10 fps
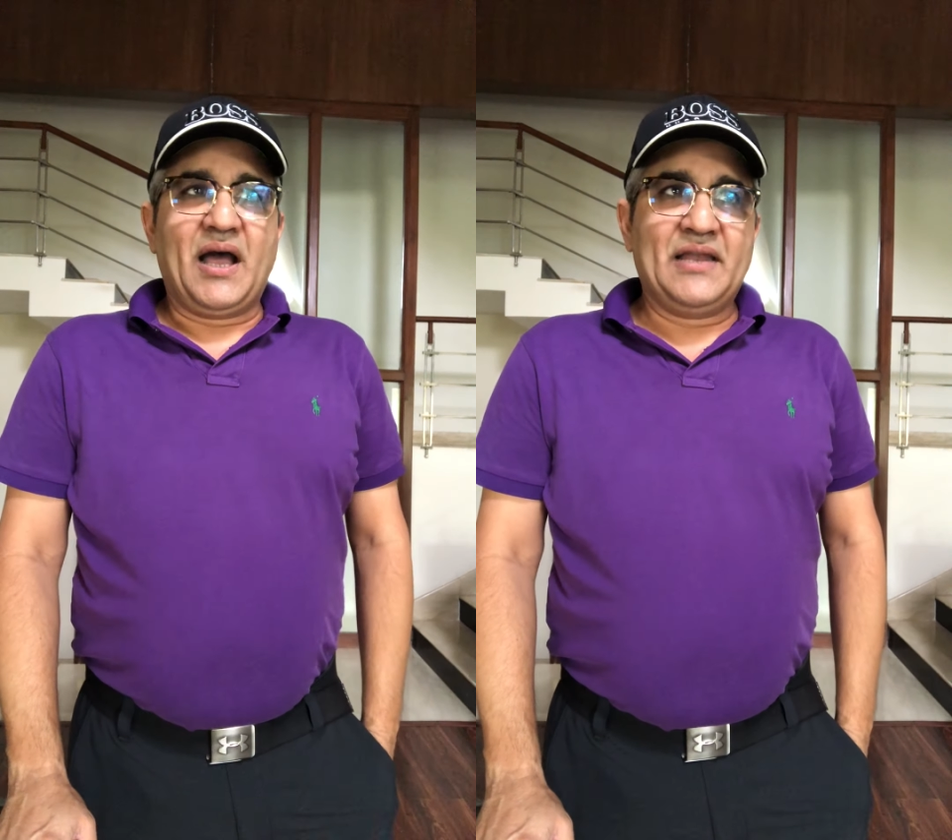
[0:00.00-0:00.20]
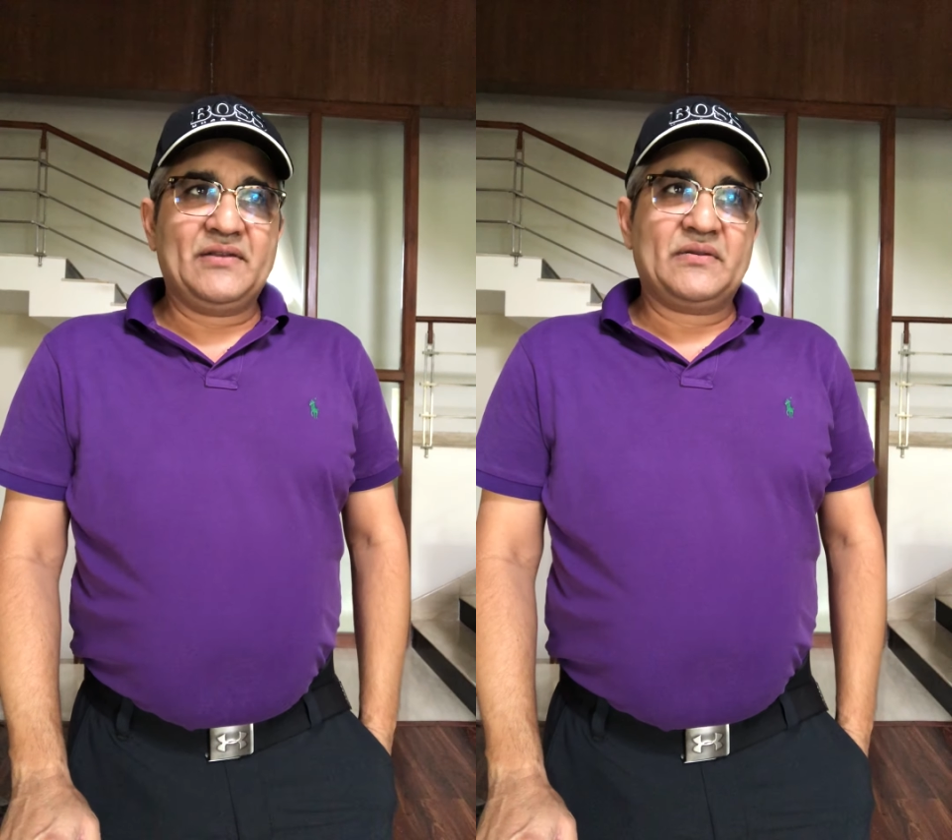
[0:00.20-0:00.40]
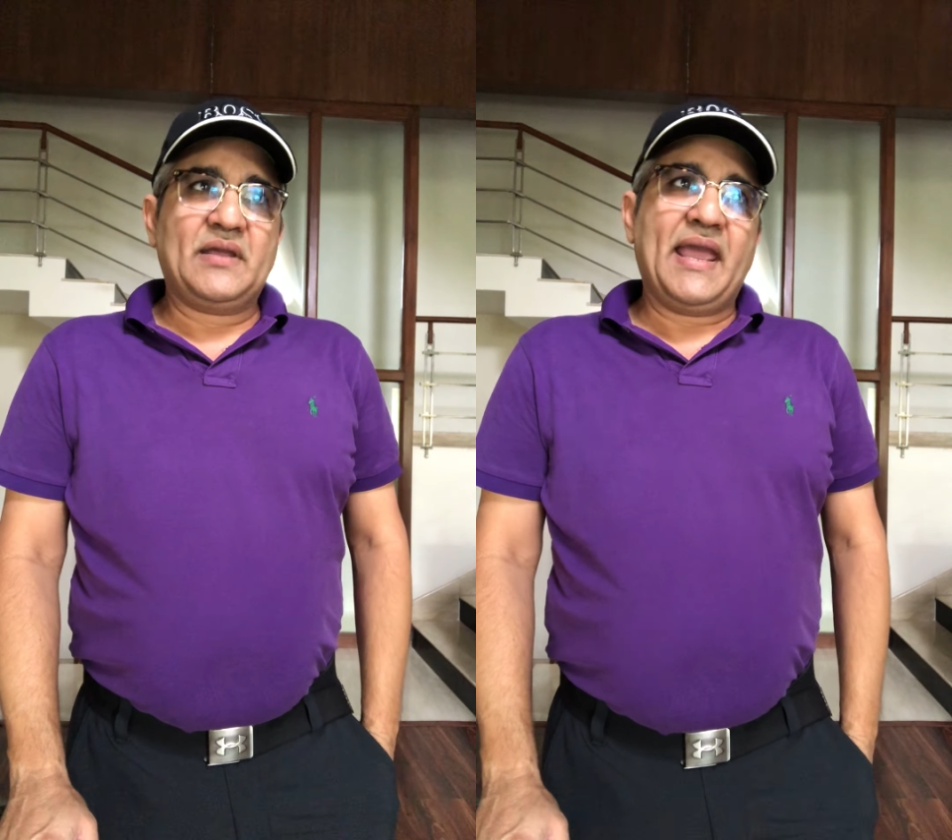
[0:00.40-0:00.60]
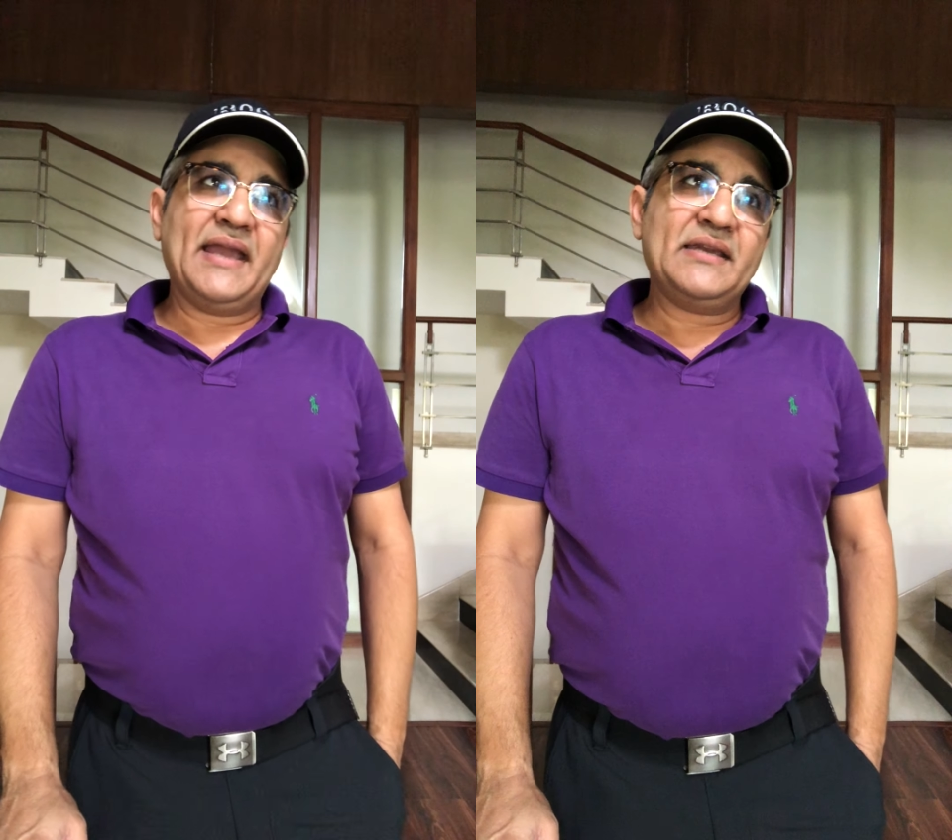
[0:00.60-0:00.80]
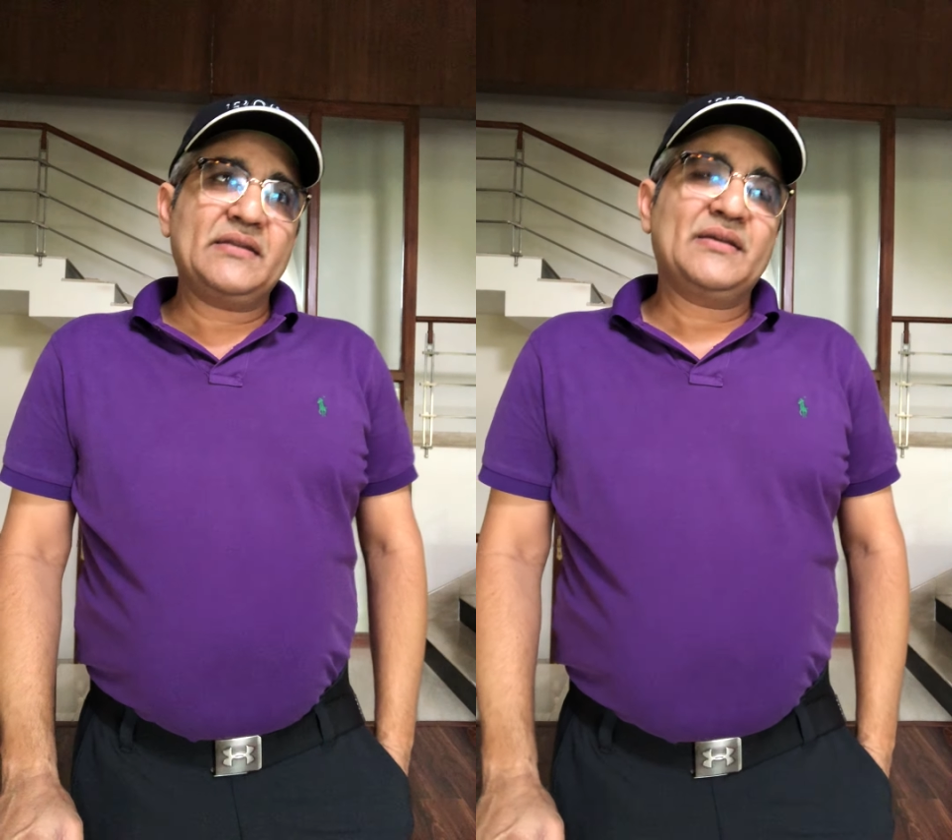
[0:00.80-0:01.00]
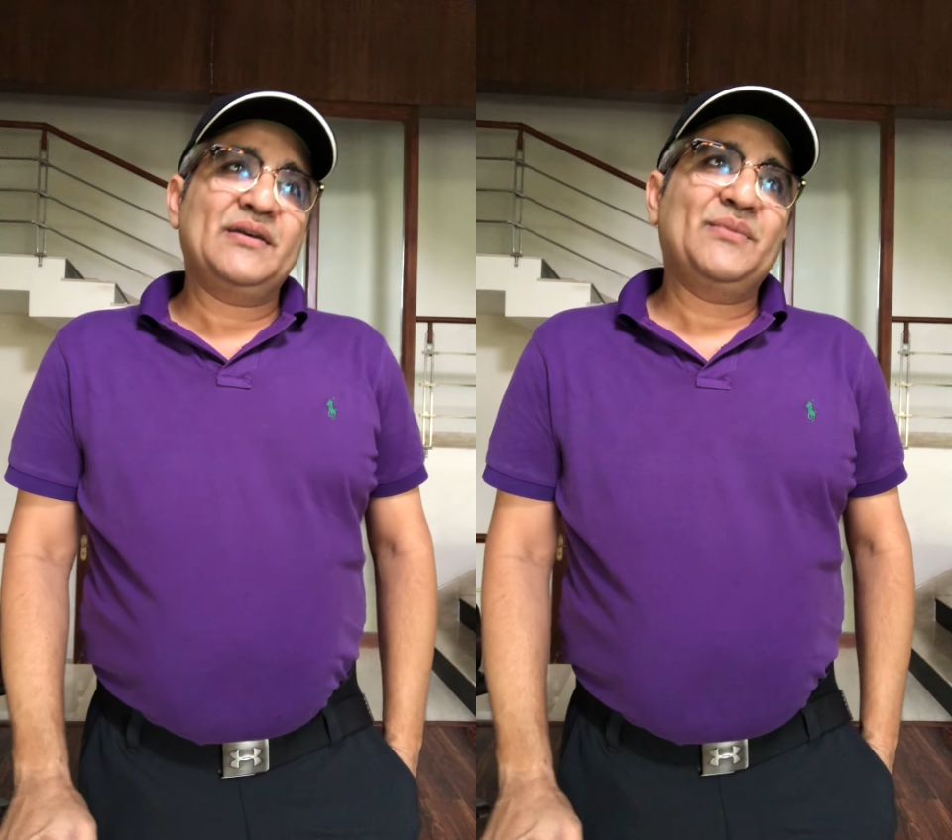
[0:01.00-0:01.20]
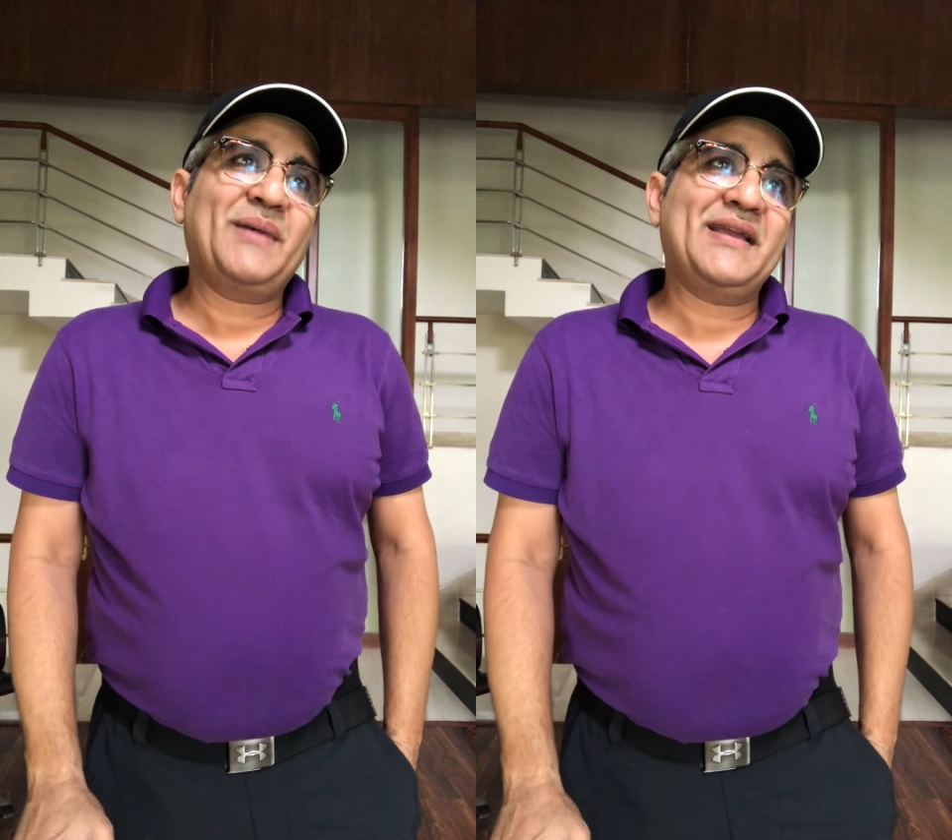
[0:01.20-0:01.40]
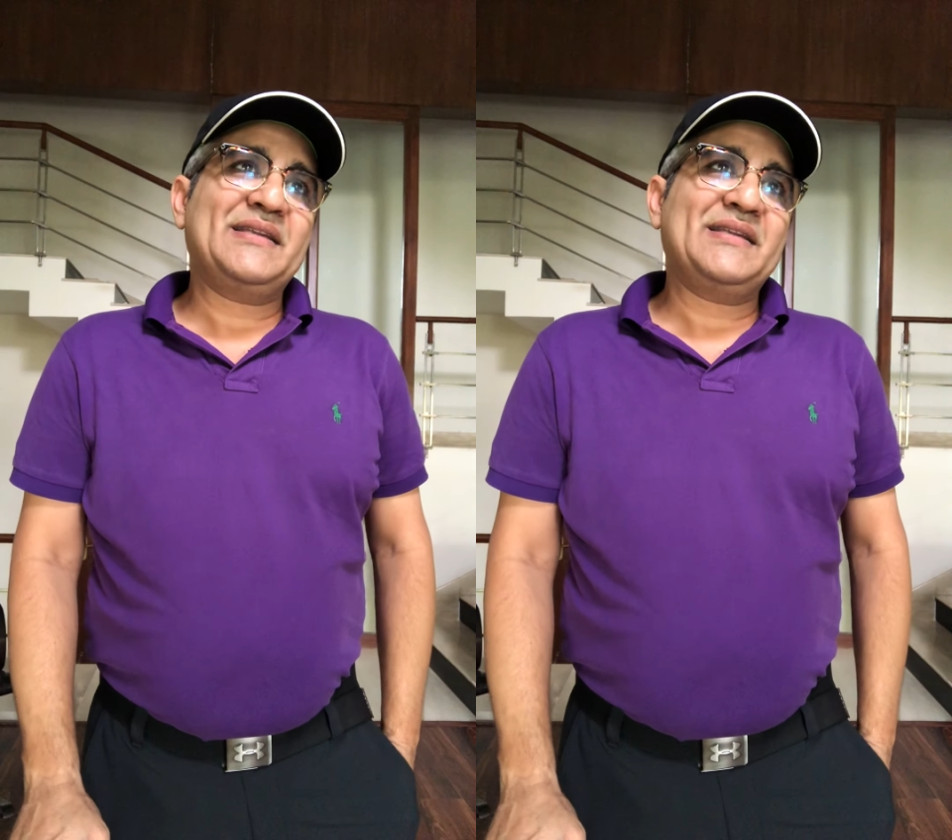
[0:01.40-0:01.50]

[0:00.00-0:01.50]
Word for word: I'll end by